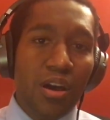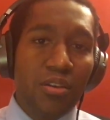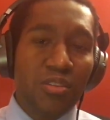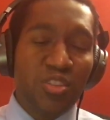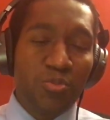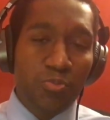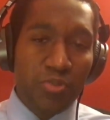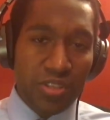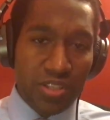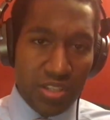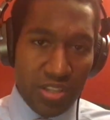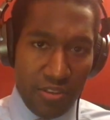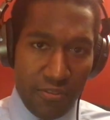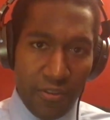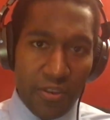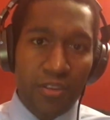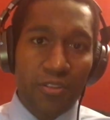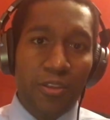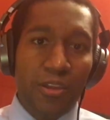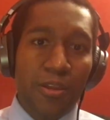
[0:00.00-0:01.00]

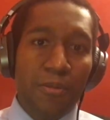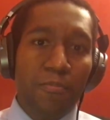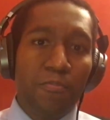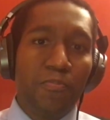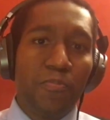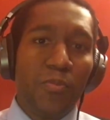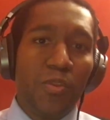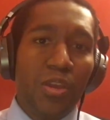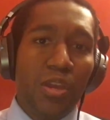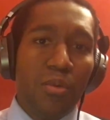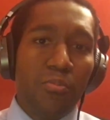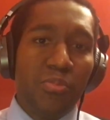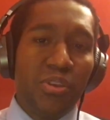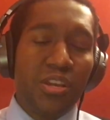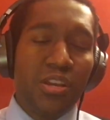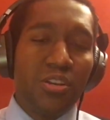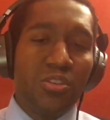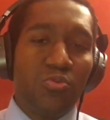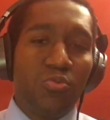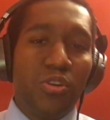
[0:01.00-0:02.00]
specifically,
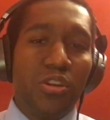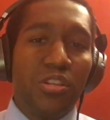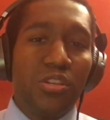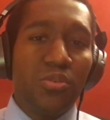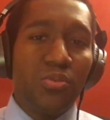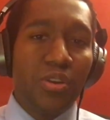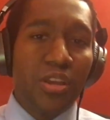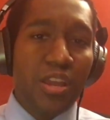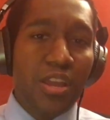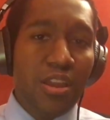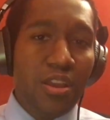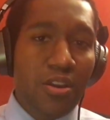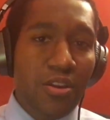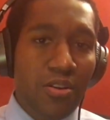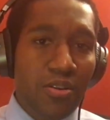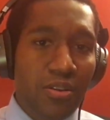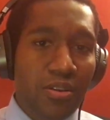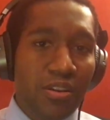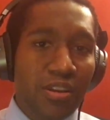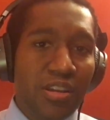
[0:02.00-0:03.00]
because what you'll
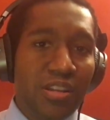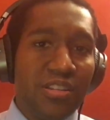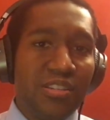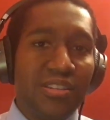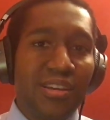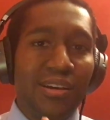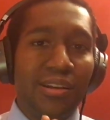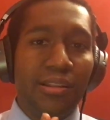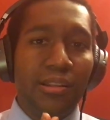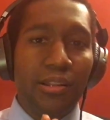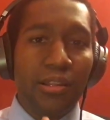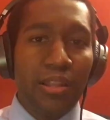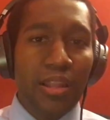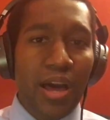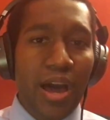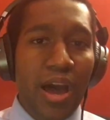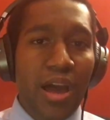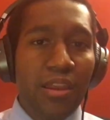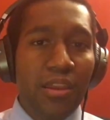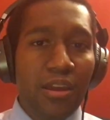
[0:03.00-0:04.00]
hear is a
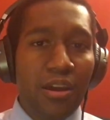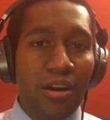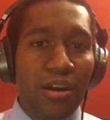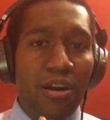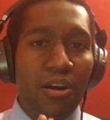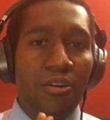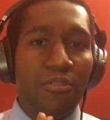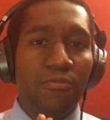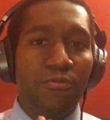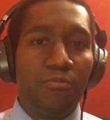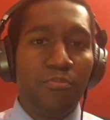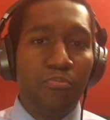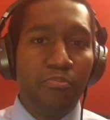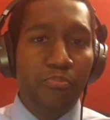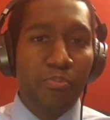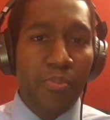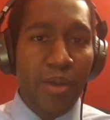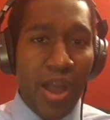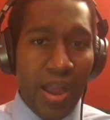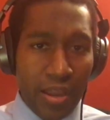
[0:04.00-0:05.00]
lot of
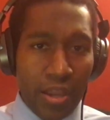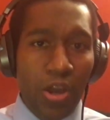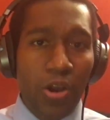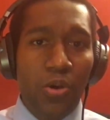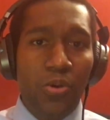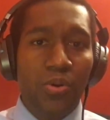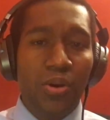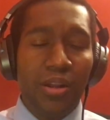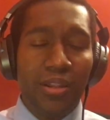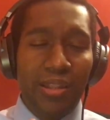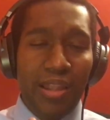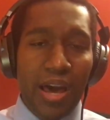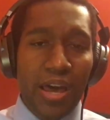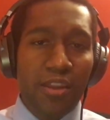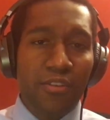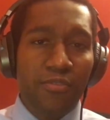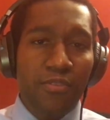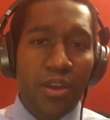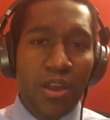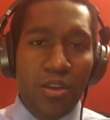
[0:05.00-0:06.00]
echo, a lot
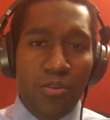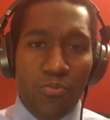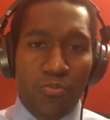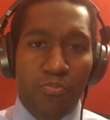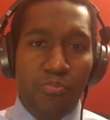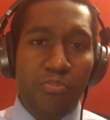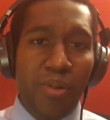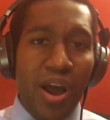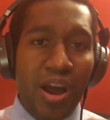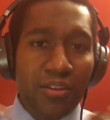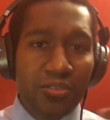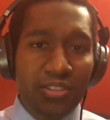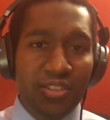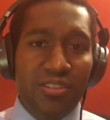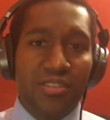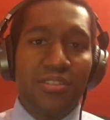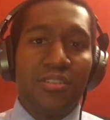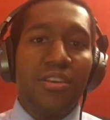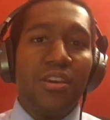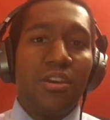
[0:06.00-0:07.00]
of
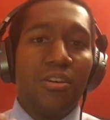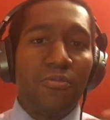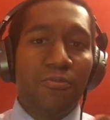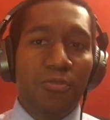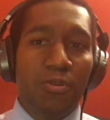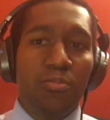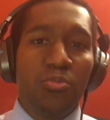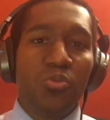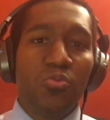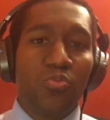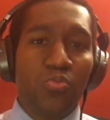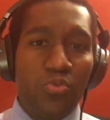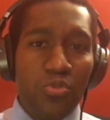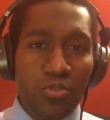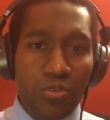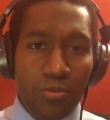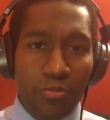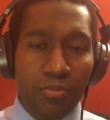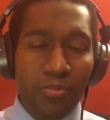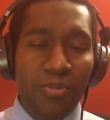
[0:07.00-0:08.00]
bounce from the
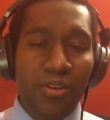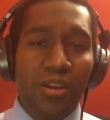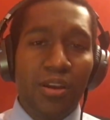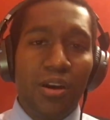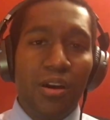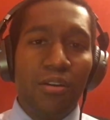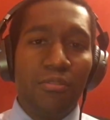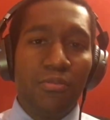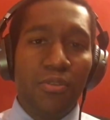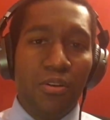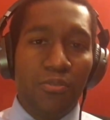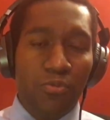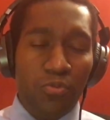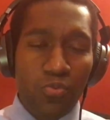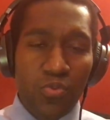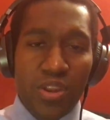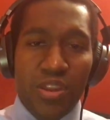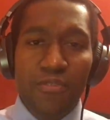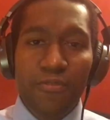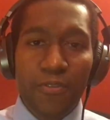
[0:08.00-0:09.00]
room, of
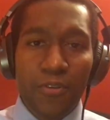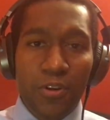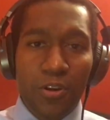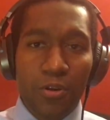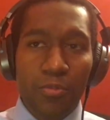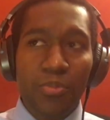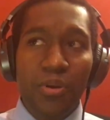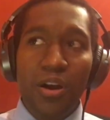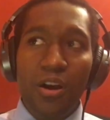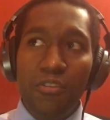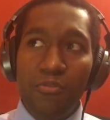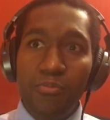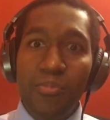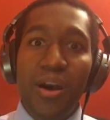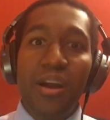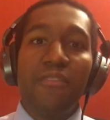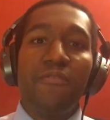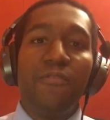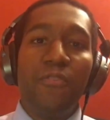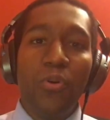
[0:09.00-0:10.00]
reverb of
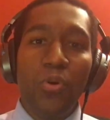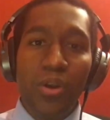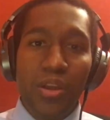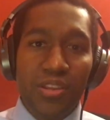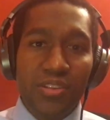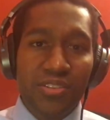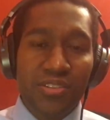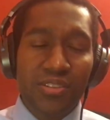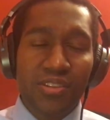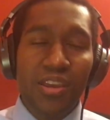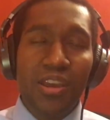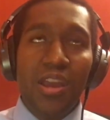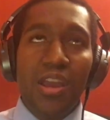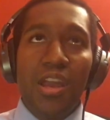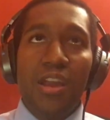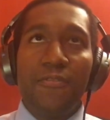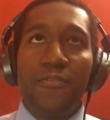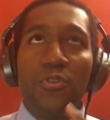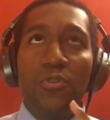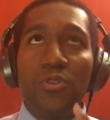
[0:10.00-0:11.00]
my voice.
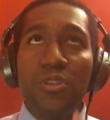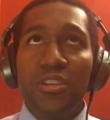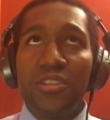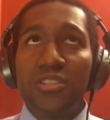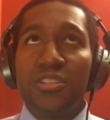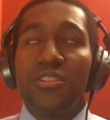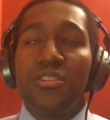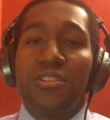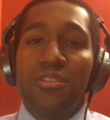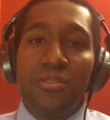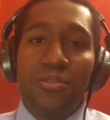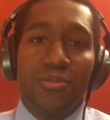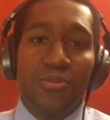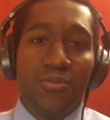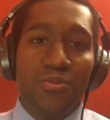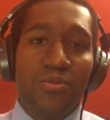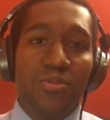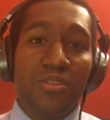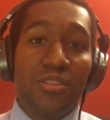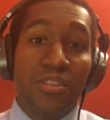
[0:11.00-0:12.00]
If you listen
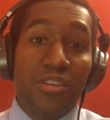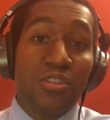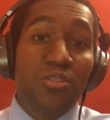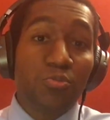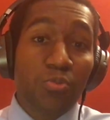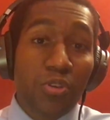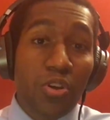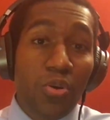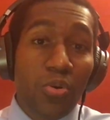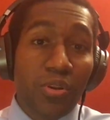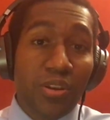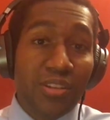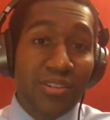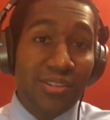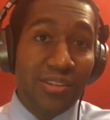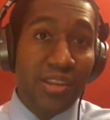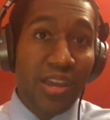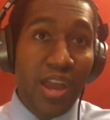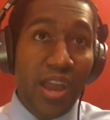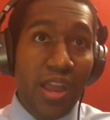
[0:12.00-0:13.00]
to this recording
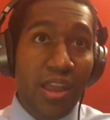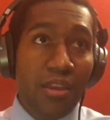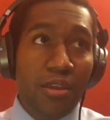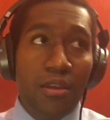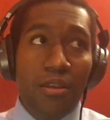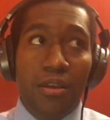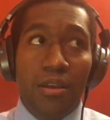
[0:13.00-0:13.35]
today,